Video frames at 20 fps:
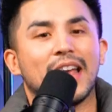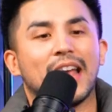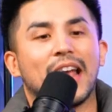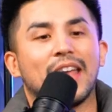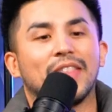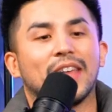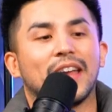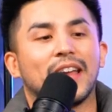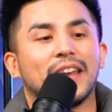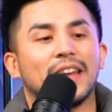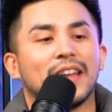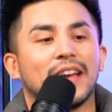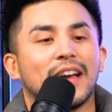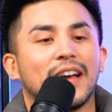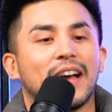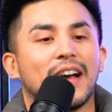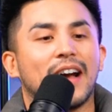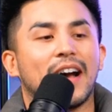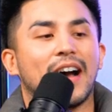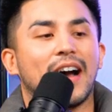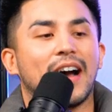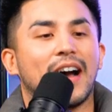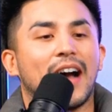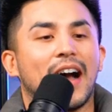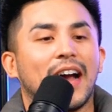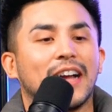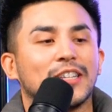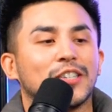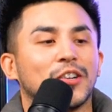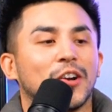And then
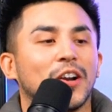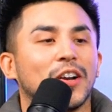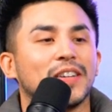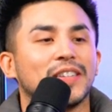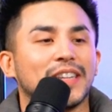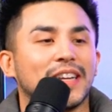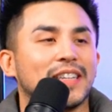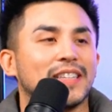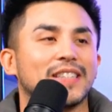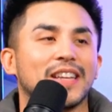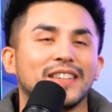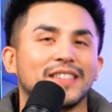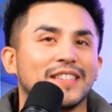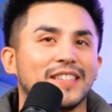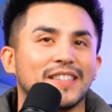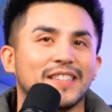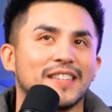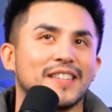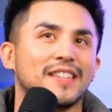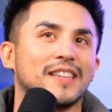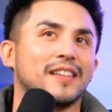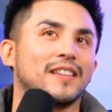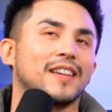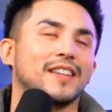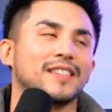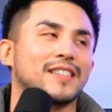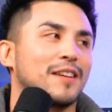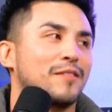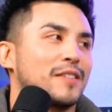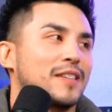I started saying sentences at
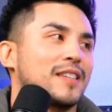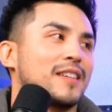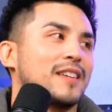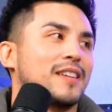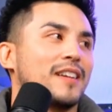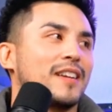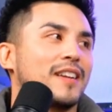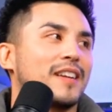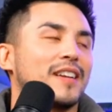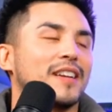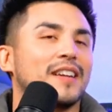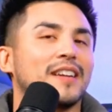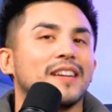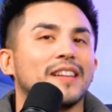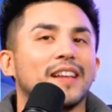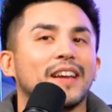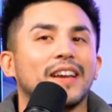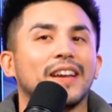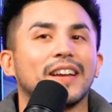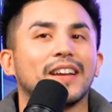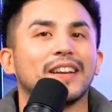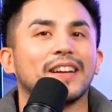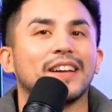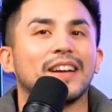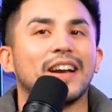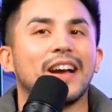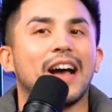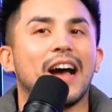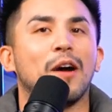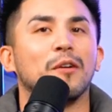like 17, and like
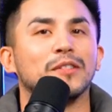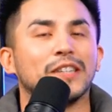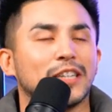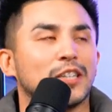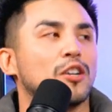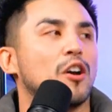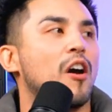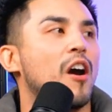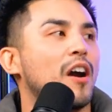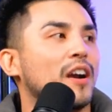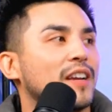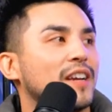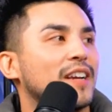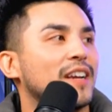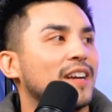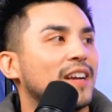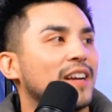I was like talking.